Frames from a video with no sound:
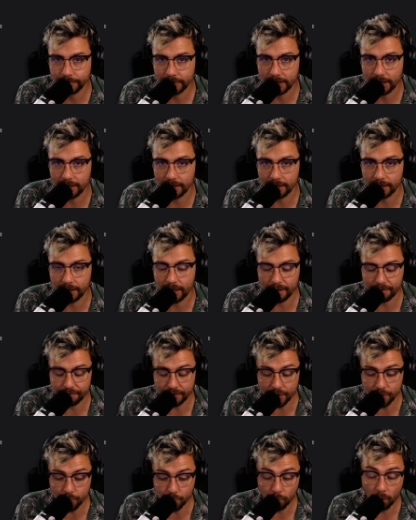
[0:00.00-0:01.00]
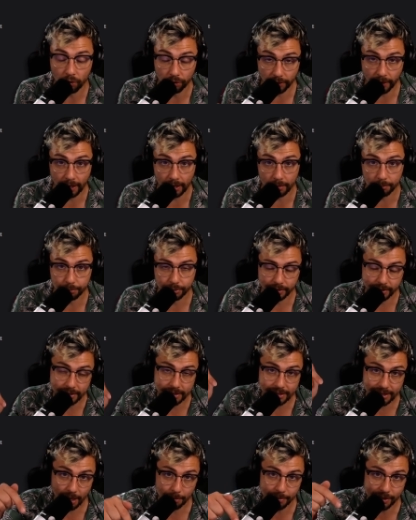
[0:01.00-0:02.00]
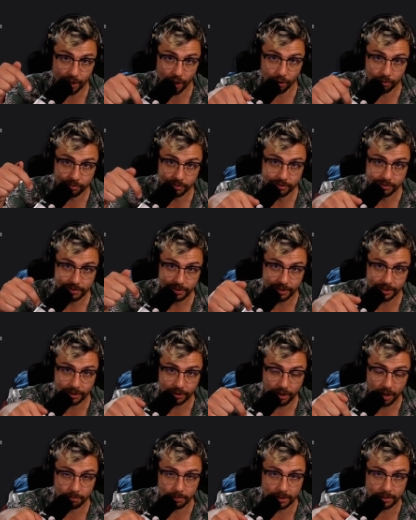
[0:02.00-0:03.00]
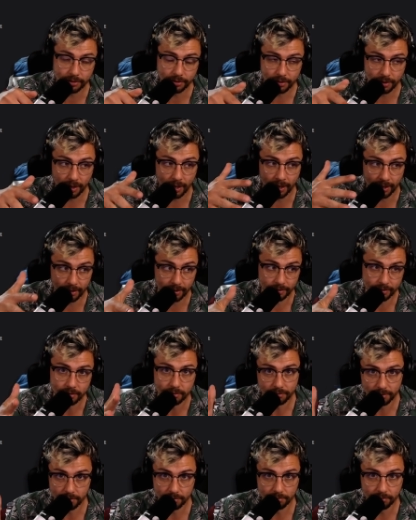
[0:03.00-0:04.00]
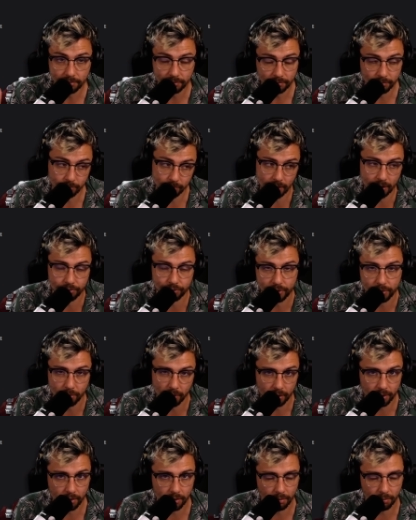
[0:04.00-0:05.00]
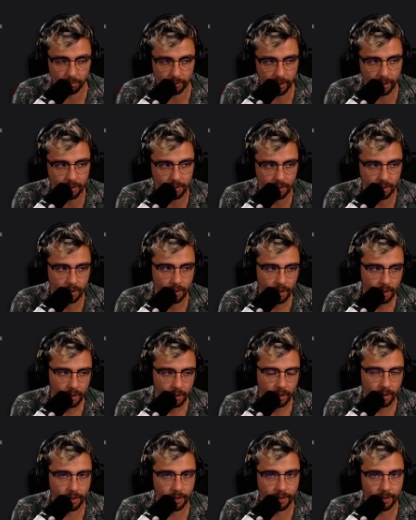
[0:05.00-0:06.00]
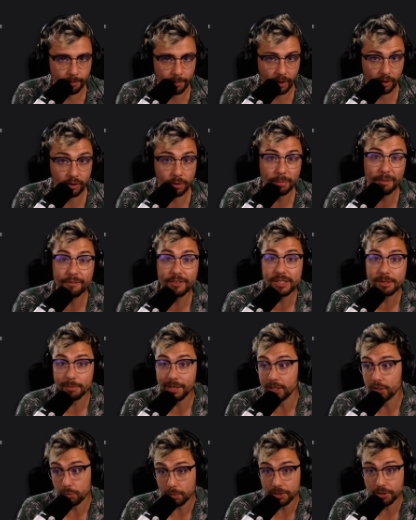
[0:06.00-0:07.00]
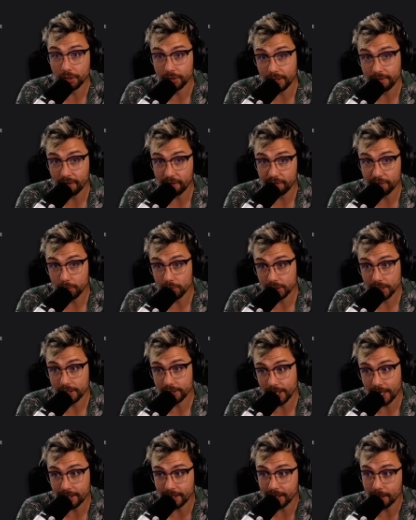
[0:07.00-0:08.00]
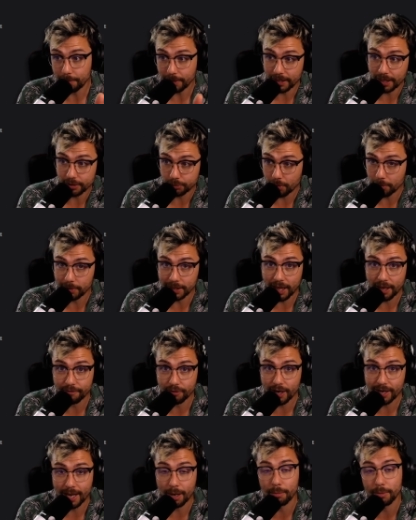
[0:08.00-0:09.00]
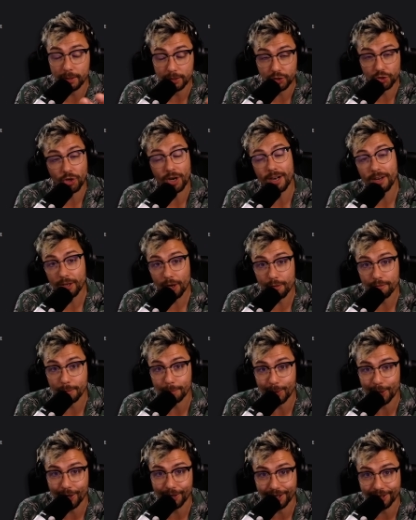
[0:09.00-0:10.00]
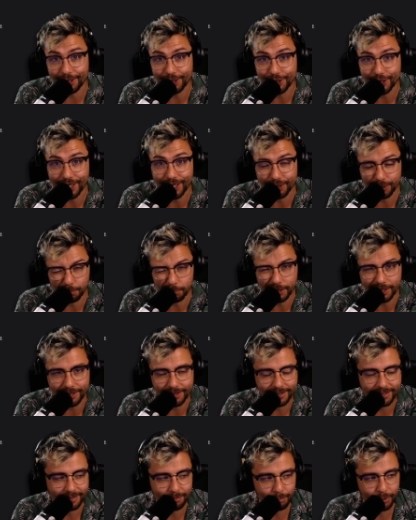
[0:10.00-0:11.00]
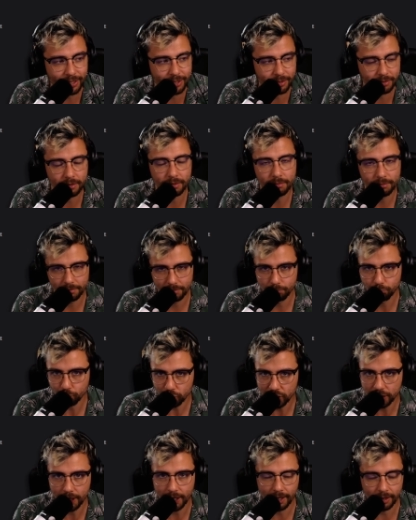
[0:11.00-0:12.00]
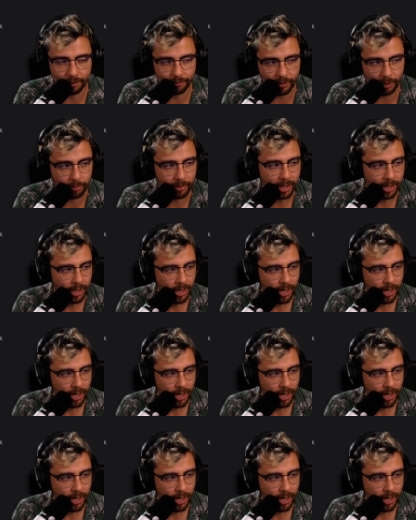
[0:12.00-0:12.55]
If you want that, please let me know in the comments, and I'll see what I can do, okay? And come and visit me at twitch.tv/Andilippi. That's where we're live right now. We're trying to go for partner this year, so please, please, I love you.